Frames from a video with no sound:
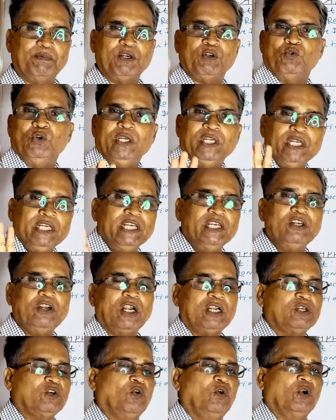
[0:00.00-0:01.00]
But we need
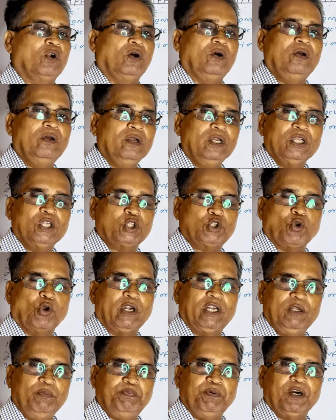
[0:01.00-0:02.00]
not go
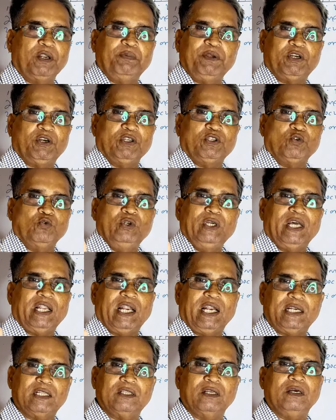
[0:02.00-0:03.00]
so deeper because we
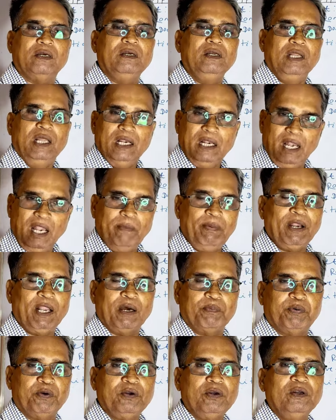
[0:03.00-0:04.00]
are at the
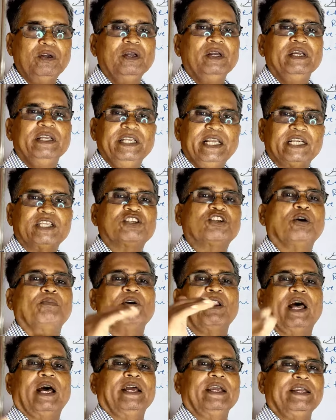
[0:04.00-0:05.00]
level of X
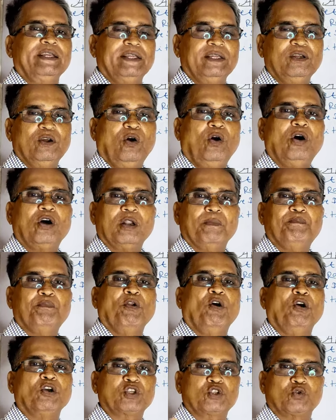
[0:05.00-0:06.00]
double I
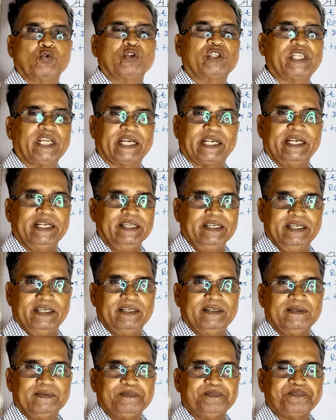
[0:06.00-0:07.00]
or second
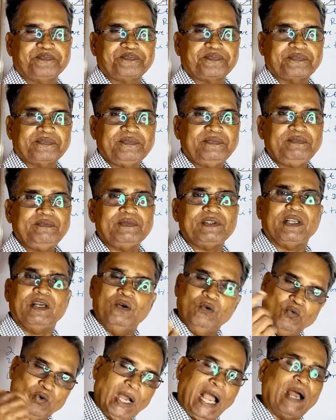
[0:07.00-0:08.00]
year
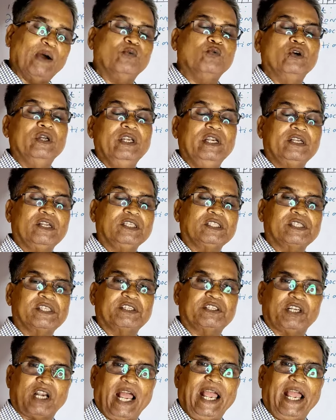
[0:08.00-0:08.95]
let us